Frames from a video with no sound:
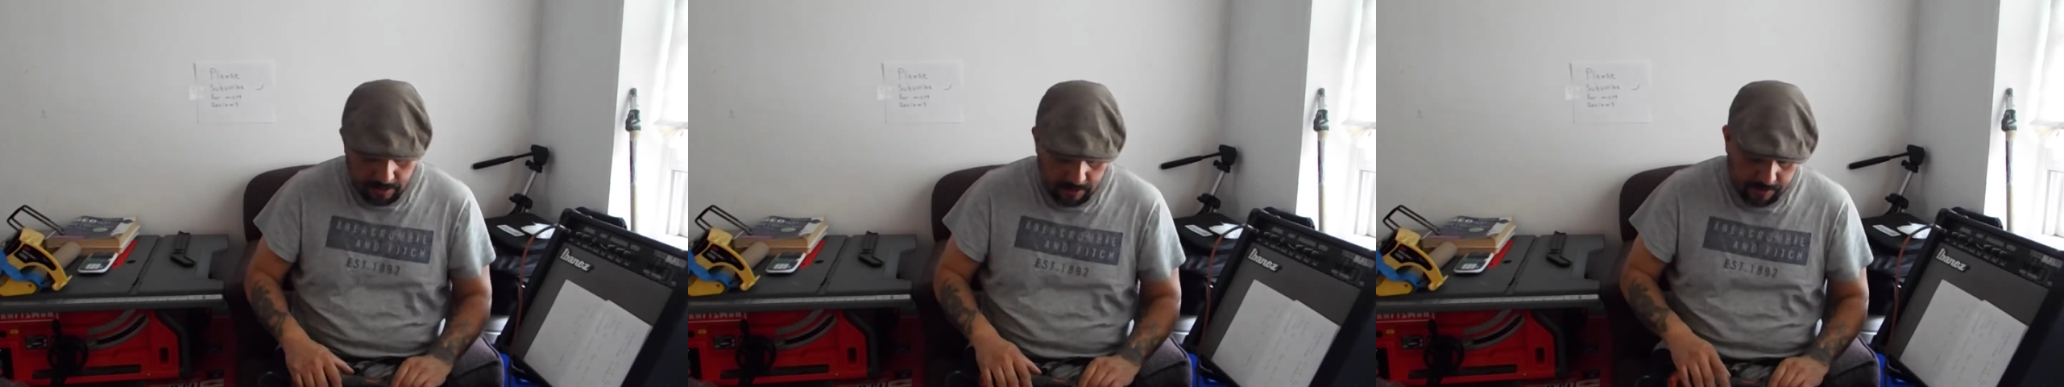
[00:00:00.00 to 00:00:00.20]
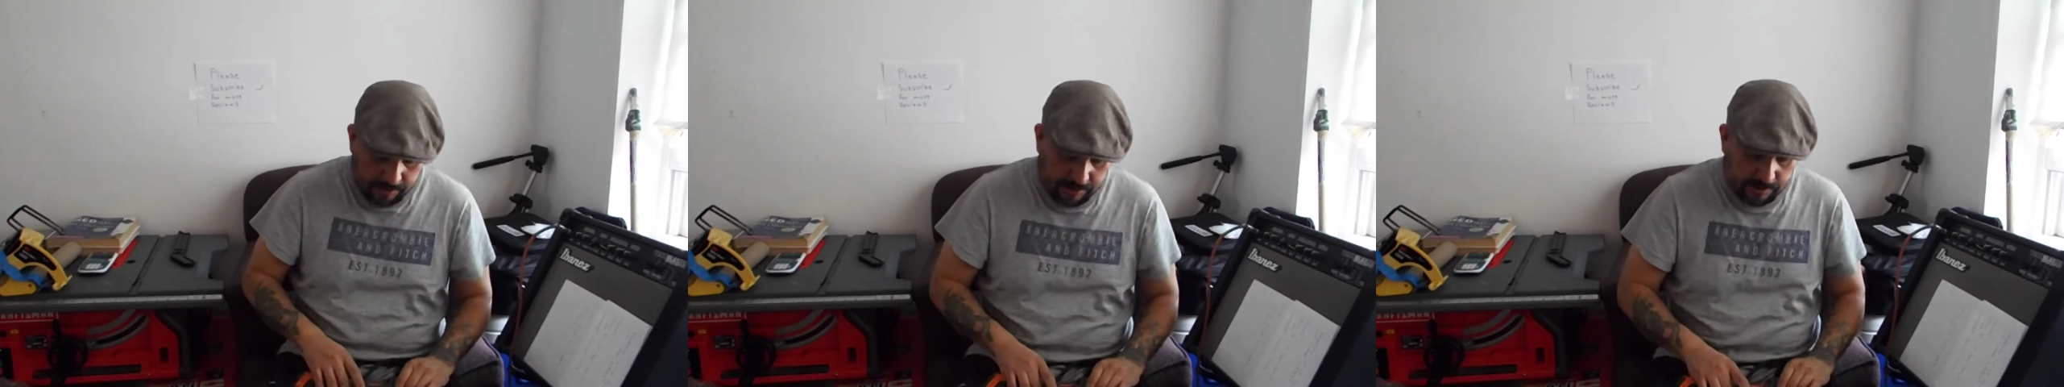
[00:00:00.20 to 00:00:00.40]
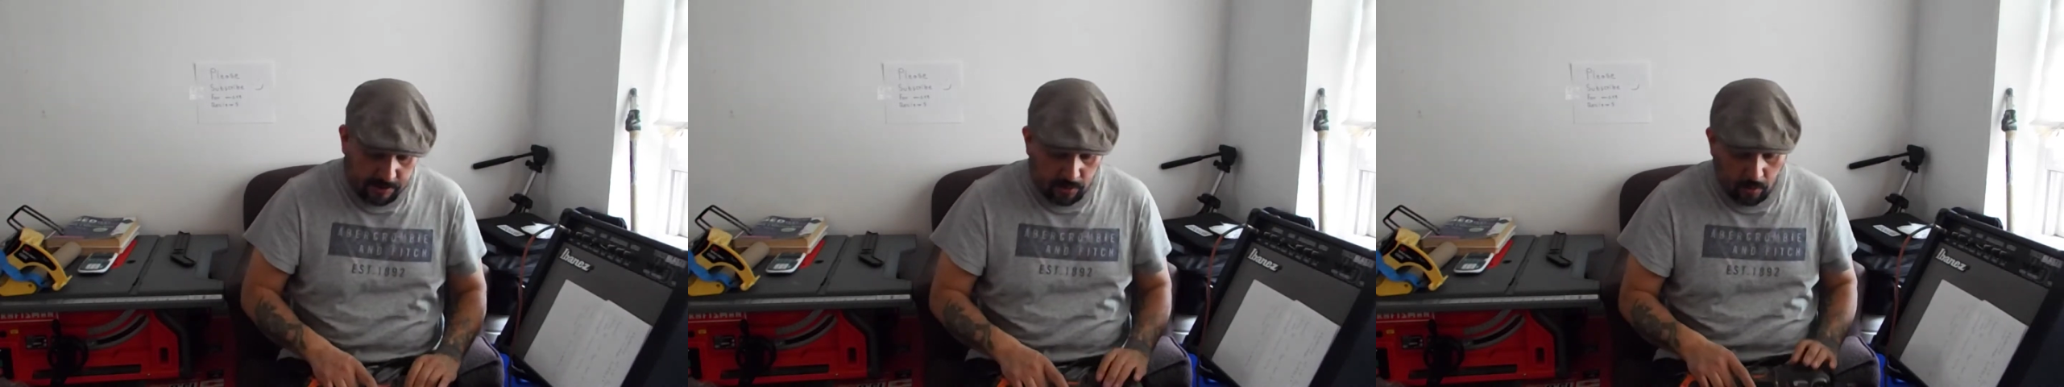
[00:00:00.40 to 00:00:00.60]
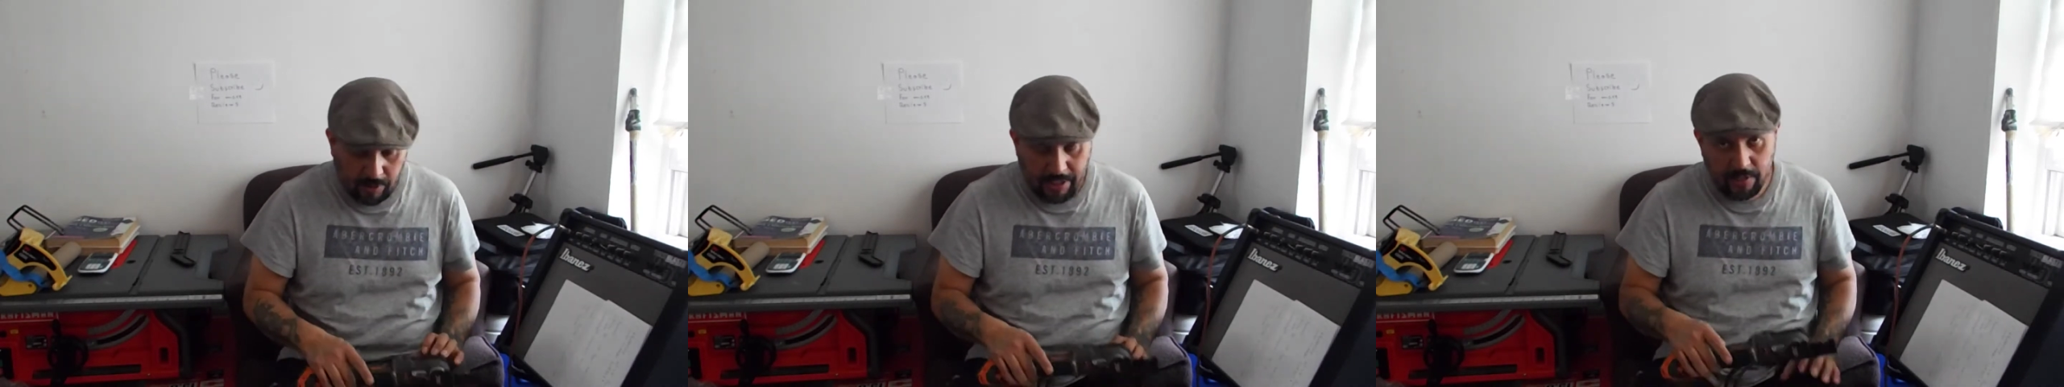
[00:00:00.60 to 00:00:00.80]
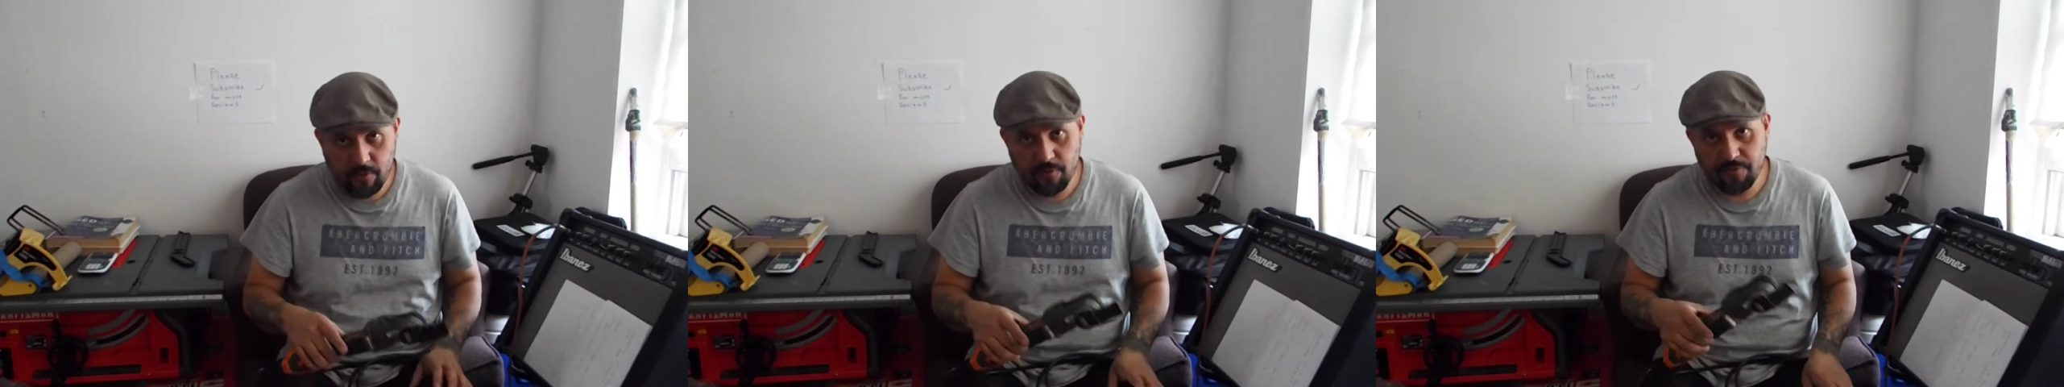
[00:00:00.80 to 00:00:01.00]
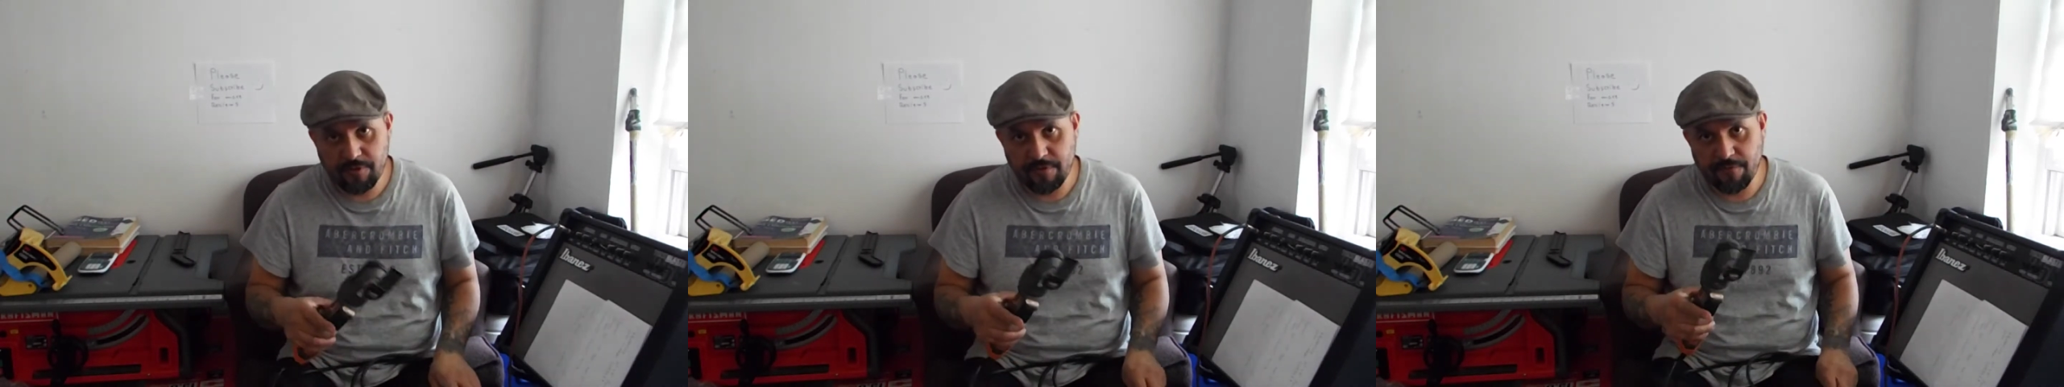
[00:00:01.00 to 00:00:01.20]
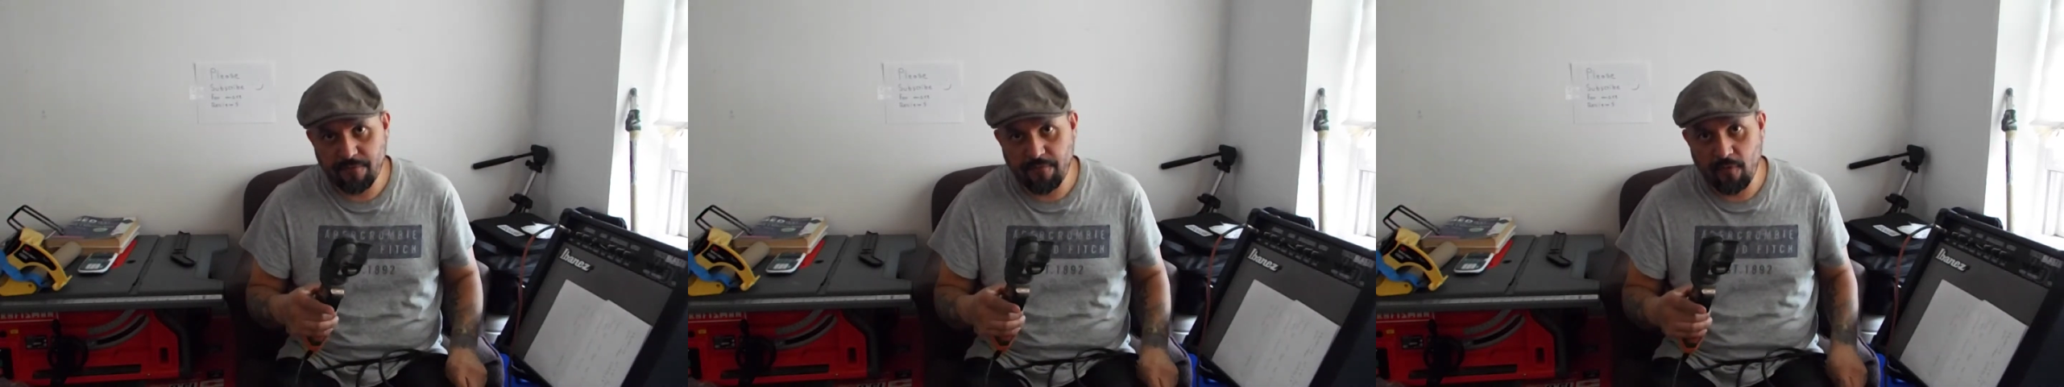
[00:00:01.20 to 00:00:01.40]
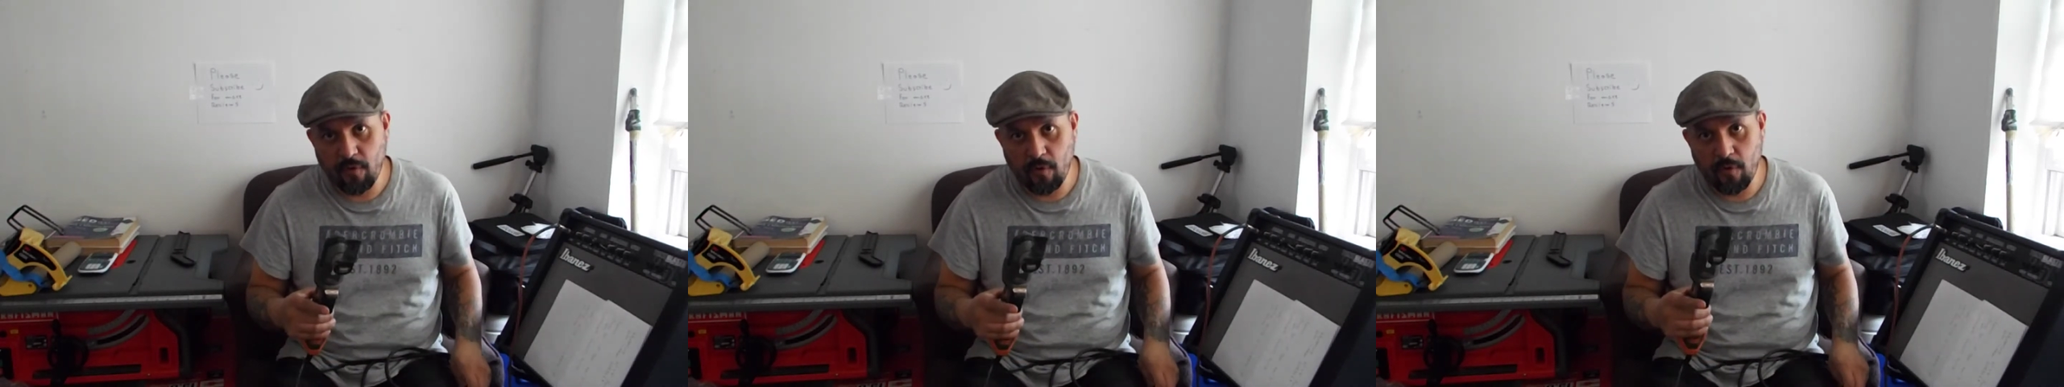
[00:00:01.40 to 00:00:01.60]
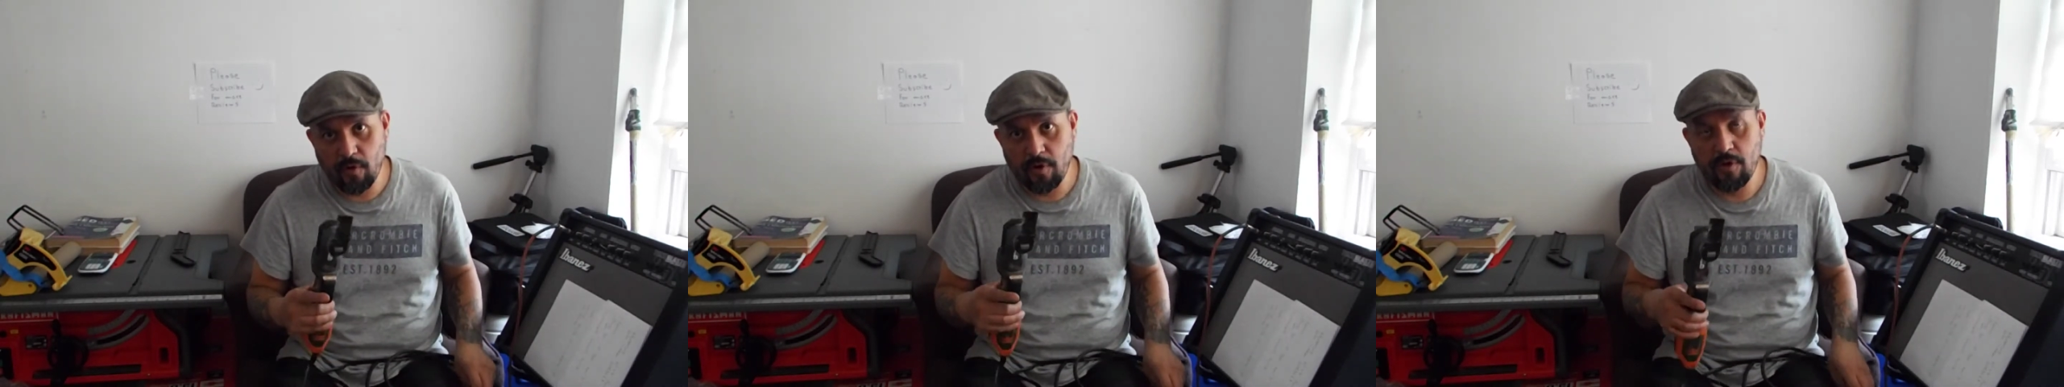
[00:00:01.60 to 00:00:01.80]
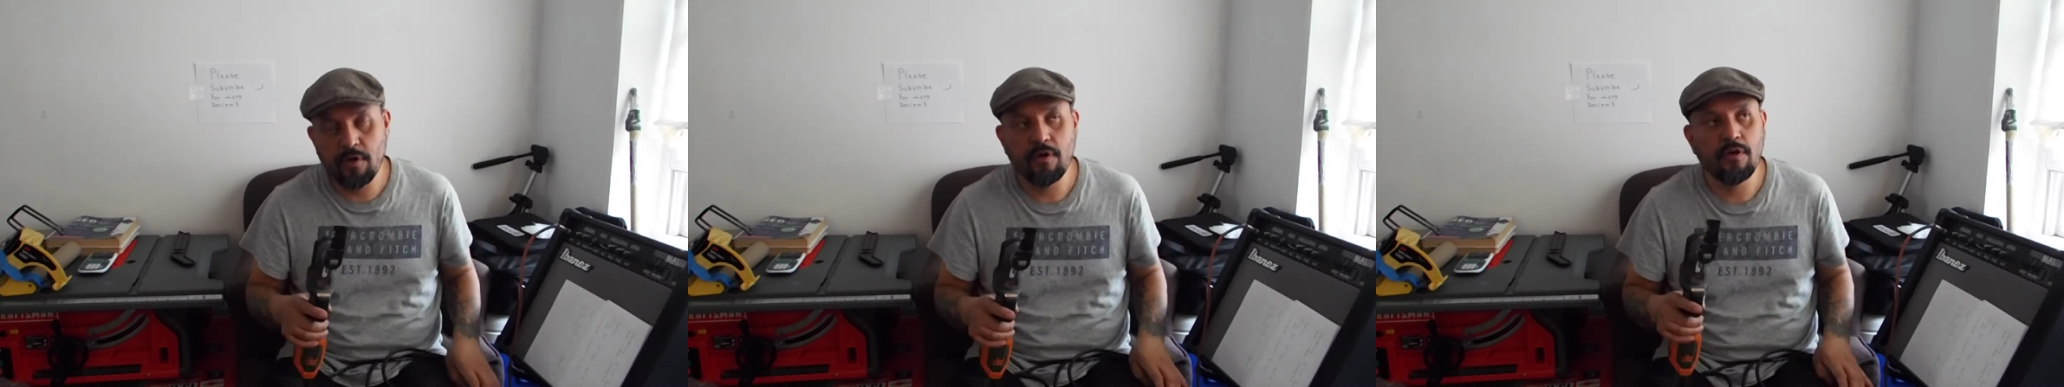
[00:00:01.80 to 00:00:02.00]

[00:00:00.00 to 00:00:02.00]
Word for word: This tool I use it for